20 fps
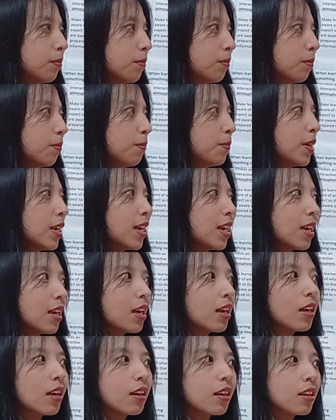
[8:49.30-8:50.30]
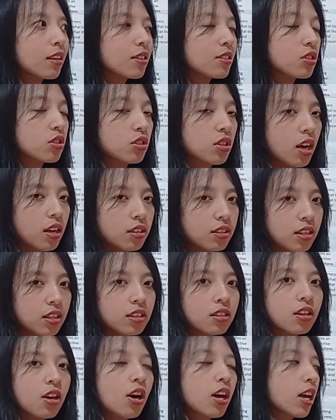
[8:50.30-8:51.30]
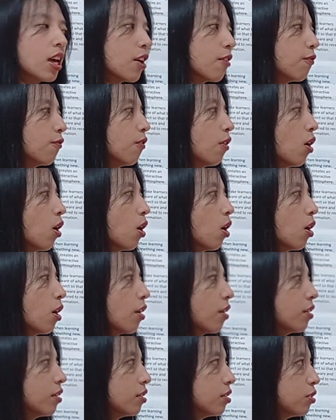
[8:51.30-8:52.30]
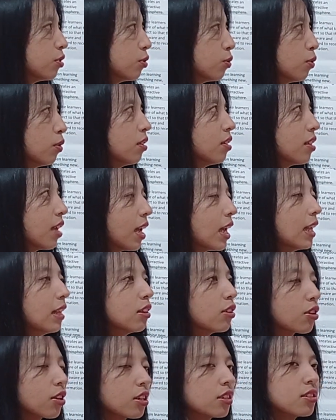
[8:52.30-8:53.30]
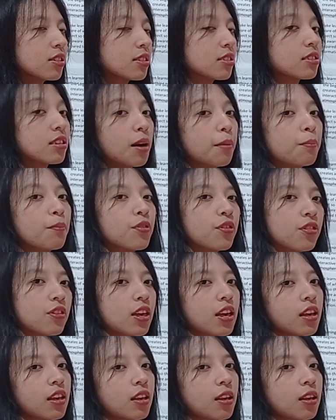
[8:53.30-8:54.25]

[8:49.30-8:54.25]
being studied if do they learn something